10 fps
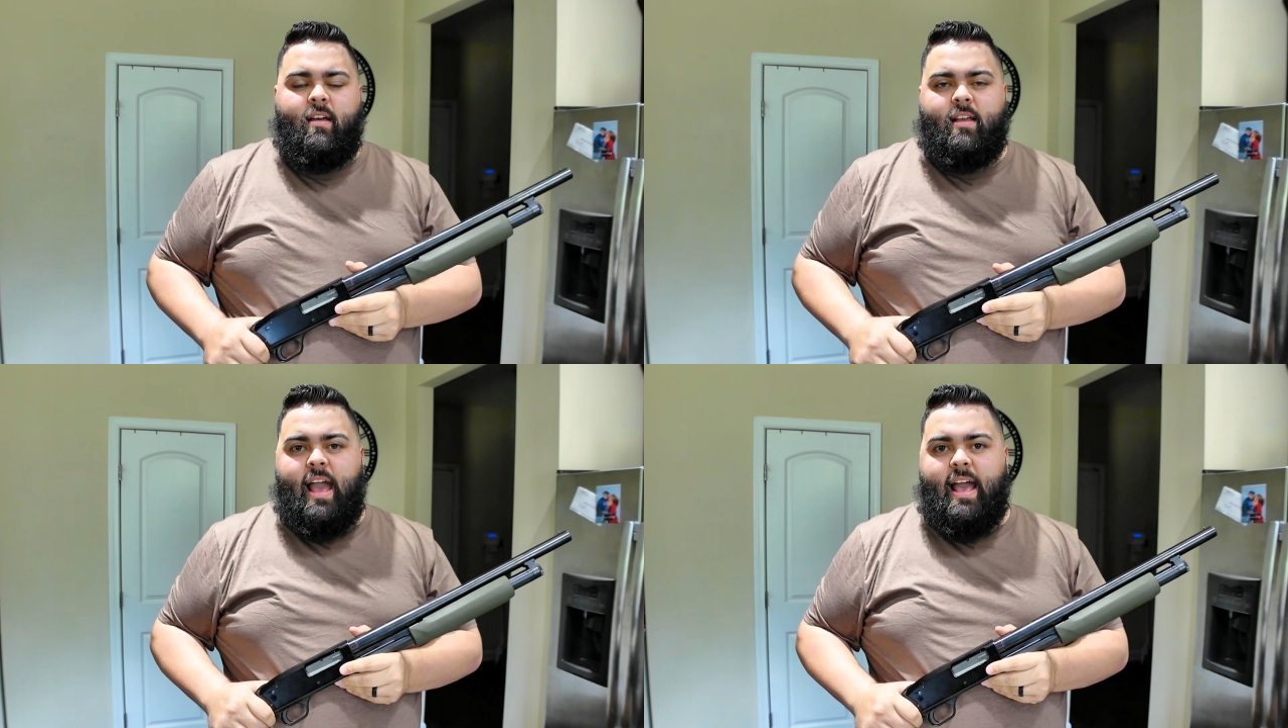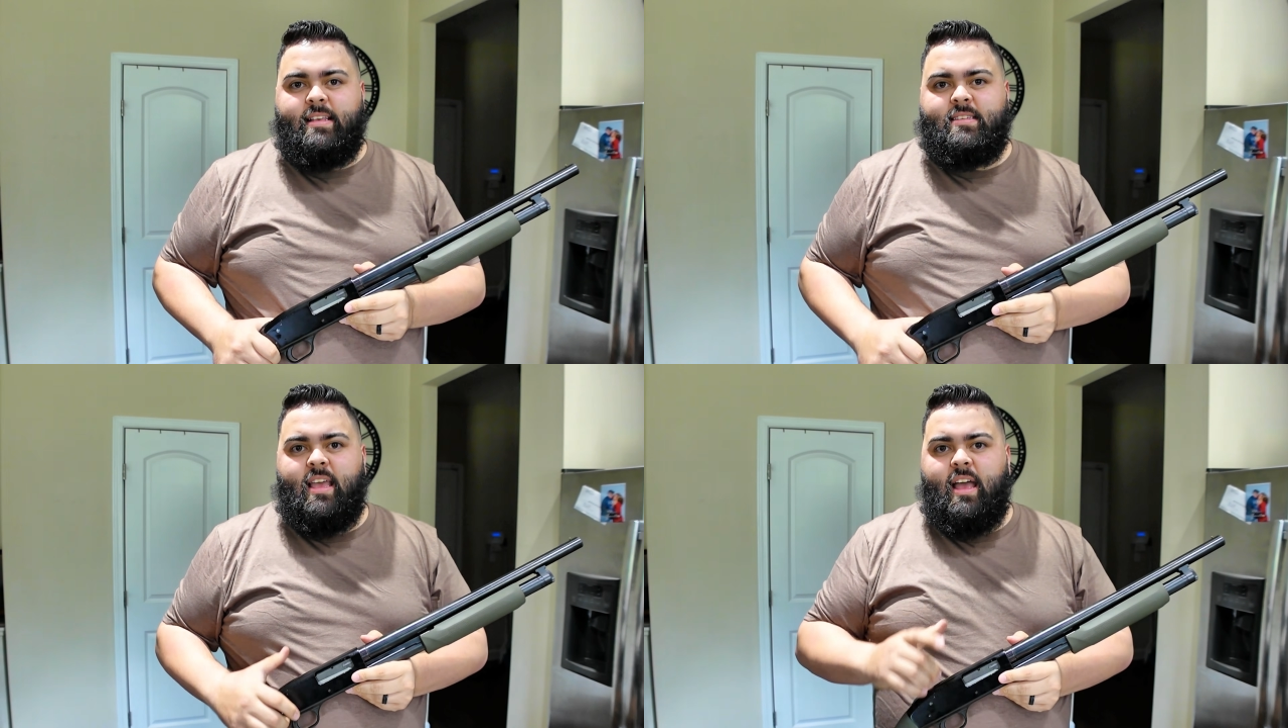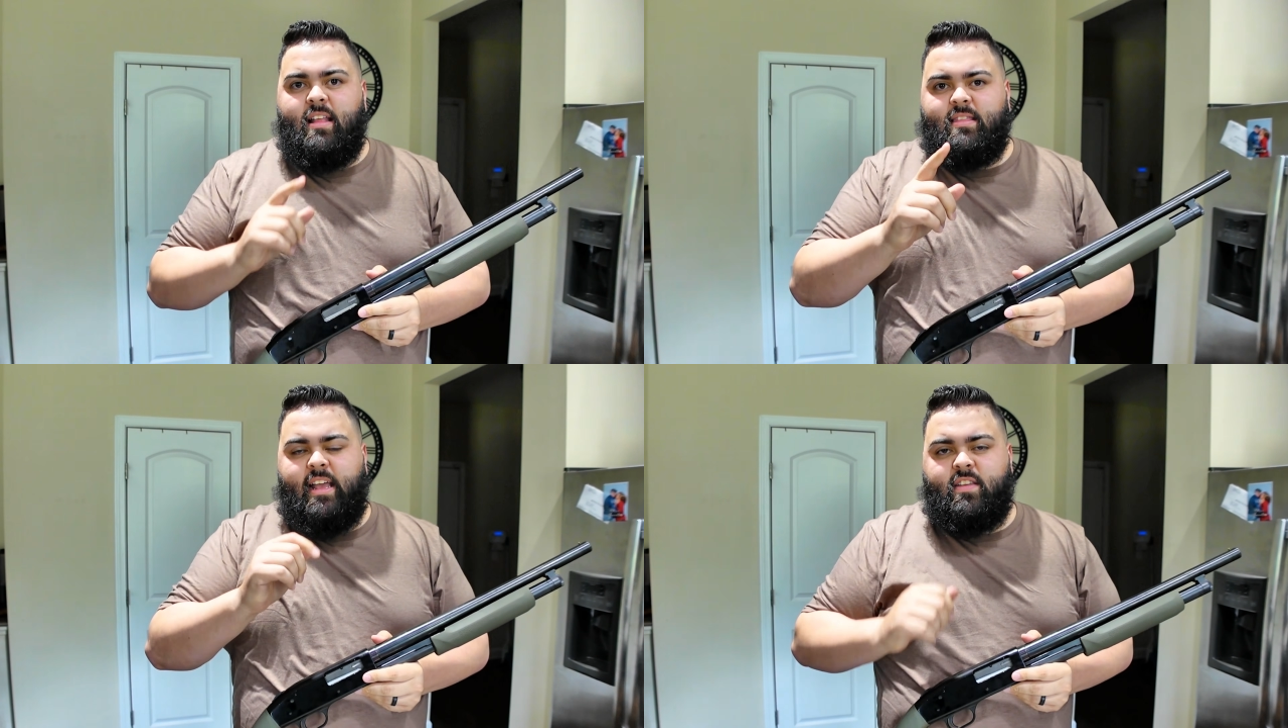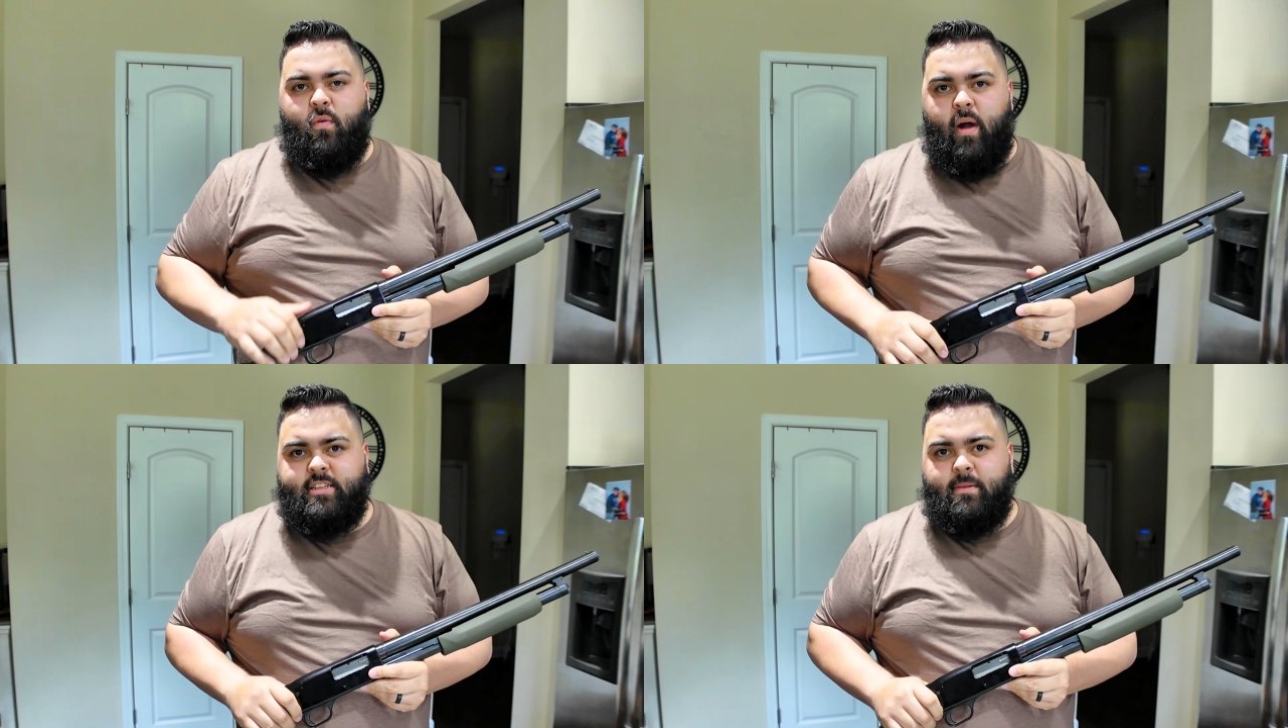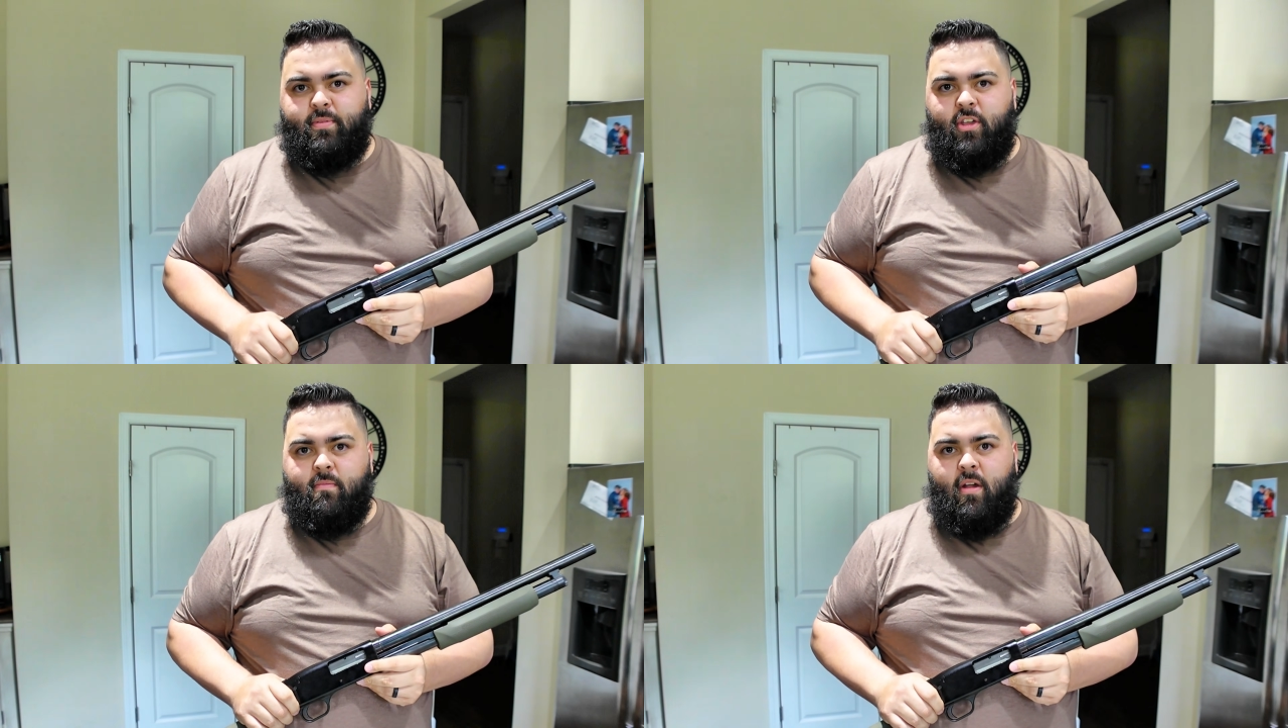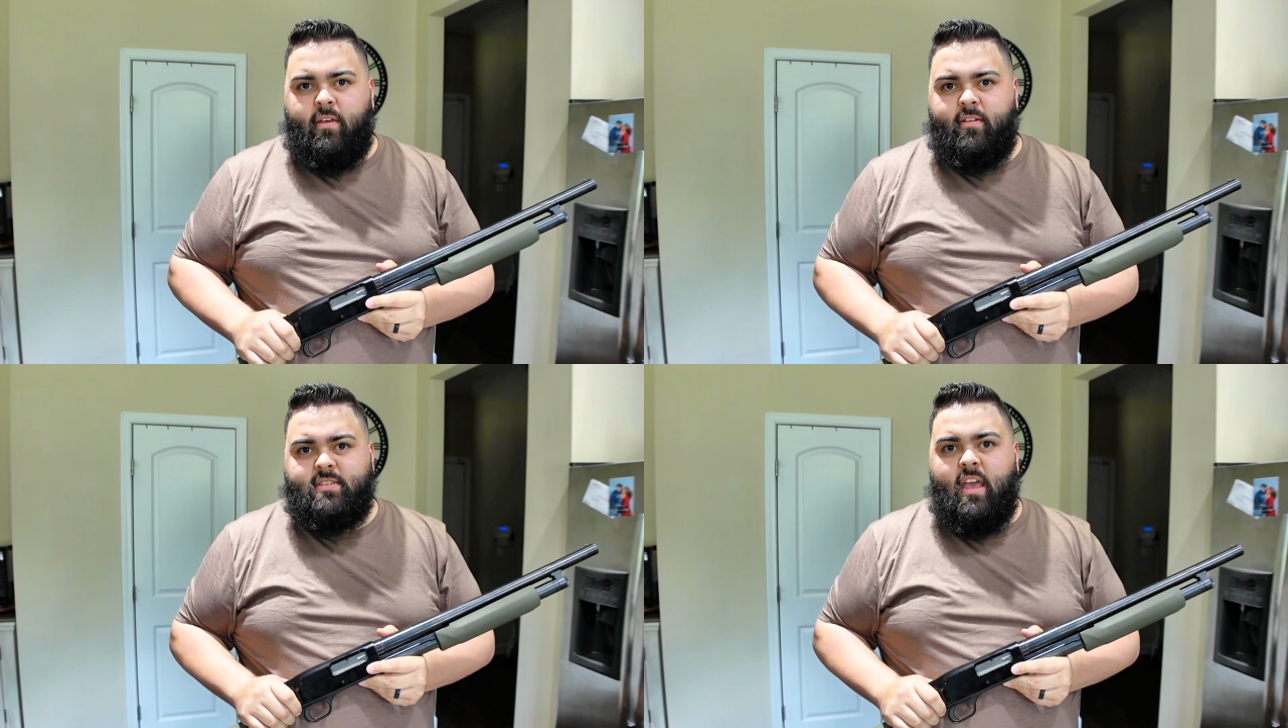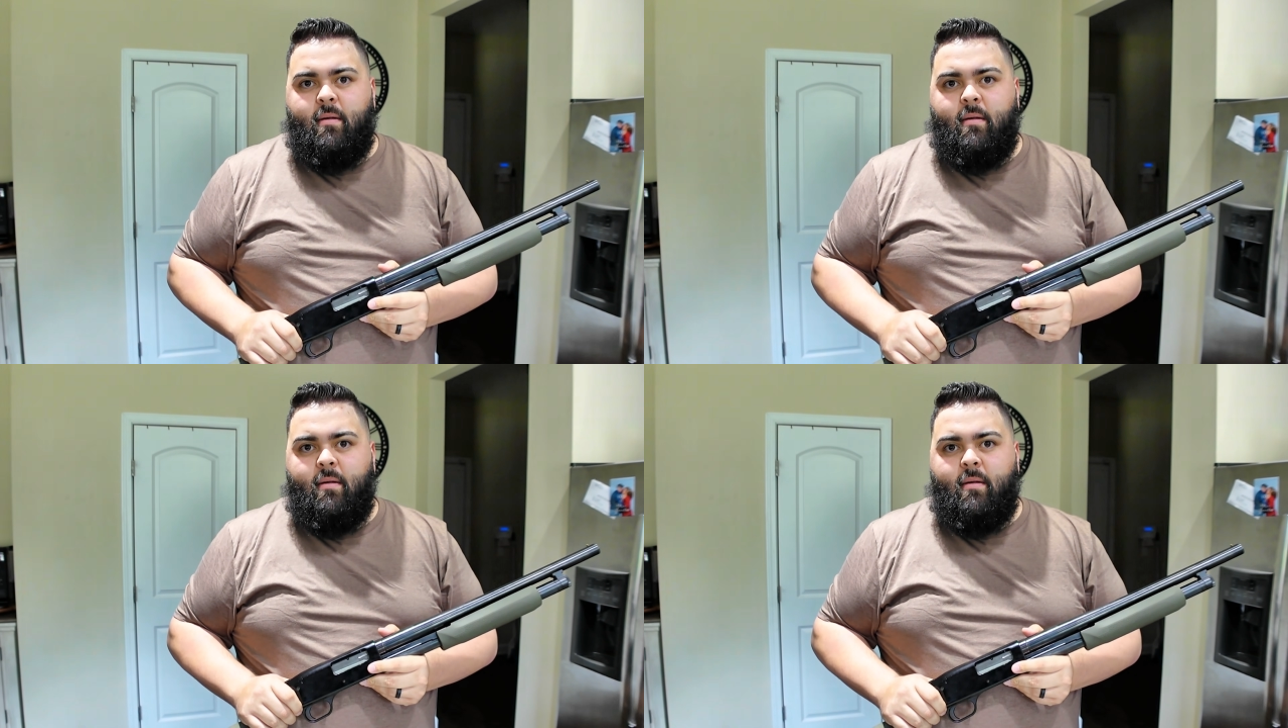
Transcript: Guys, thanks for watching Pew Brothers.